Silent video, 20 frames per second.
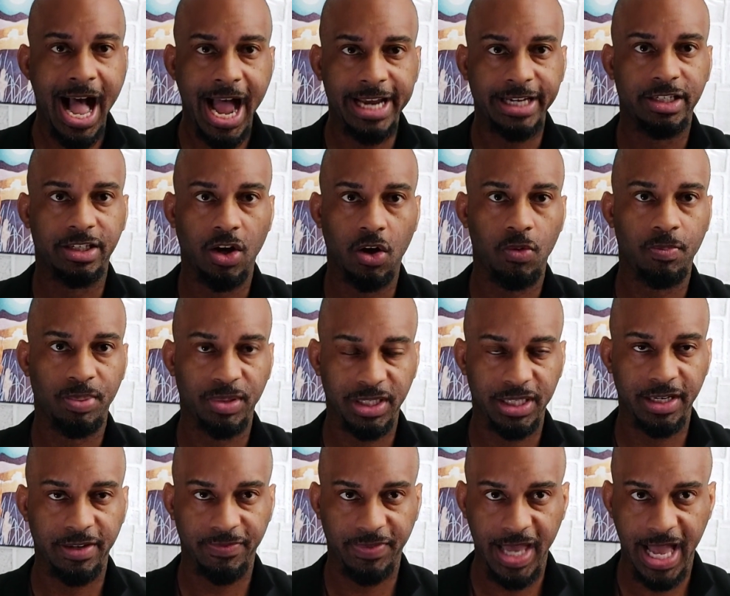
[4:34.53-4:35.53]
I don't
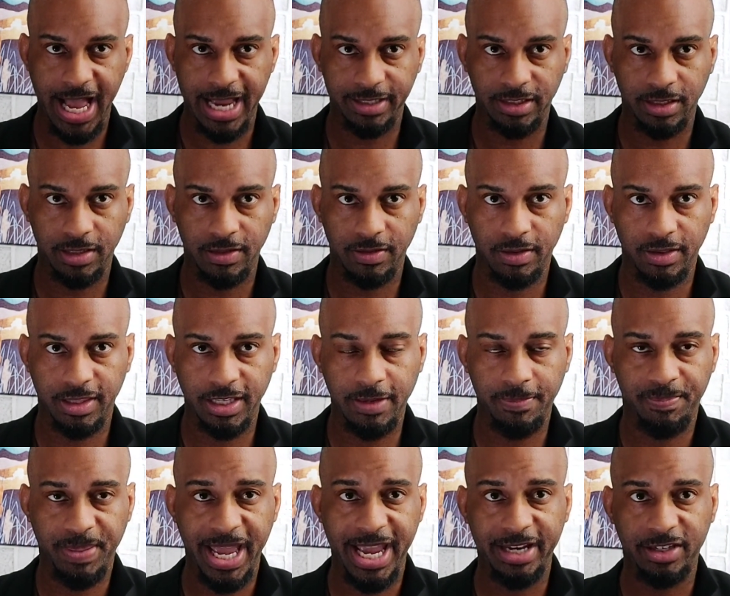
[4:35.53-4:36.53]
believe that
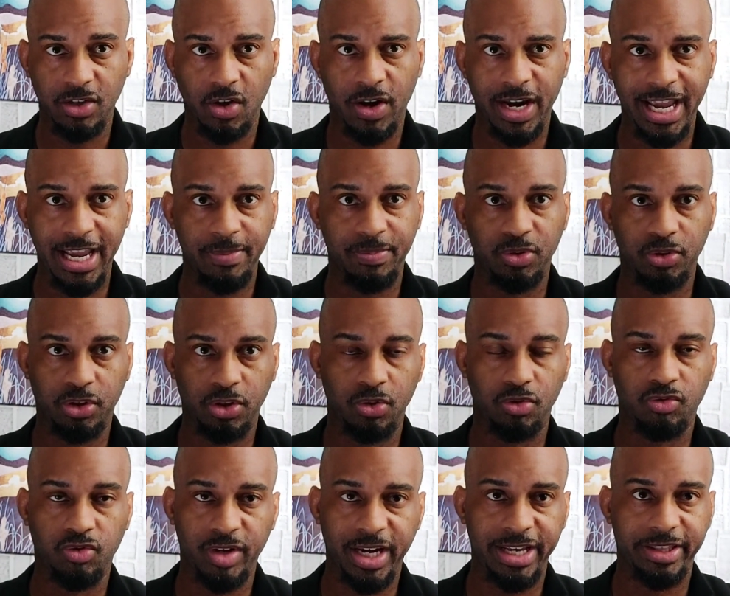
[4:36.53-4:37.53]
the banks are able
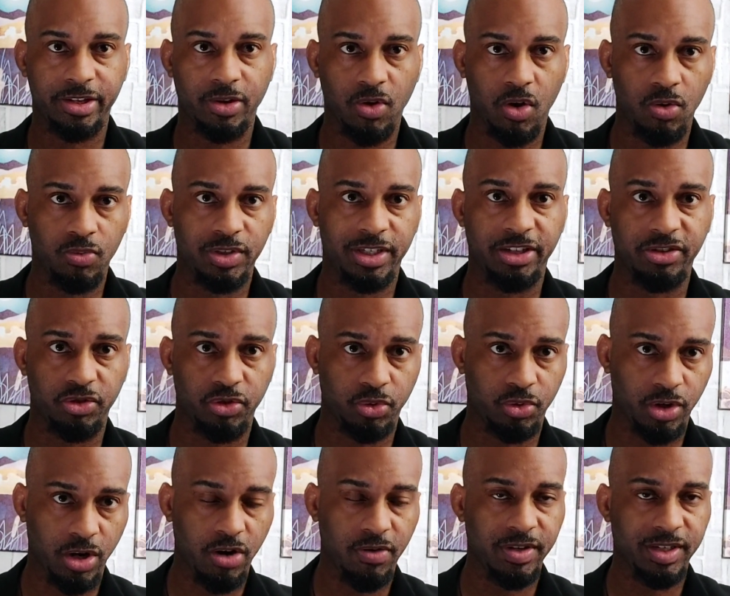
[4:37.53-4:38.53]
to create their own
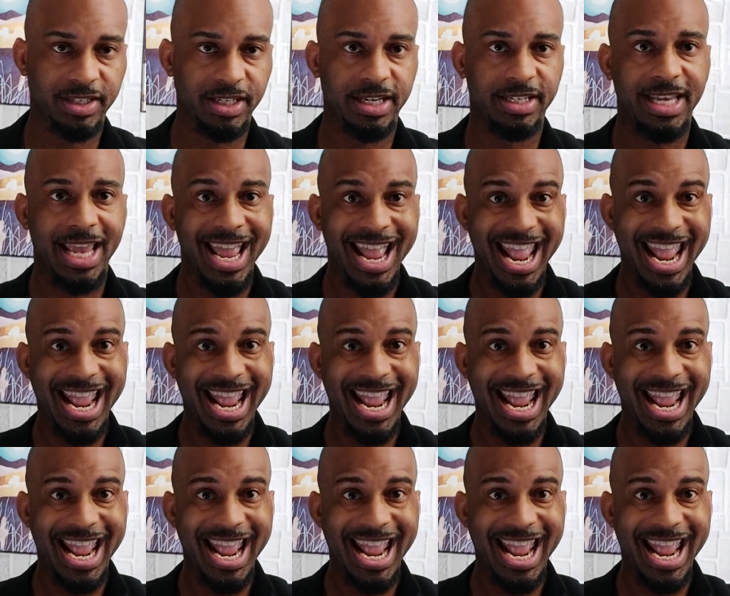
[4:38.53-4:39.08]
digital currencies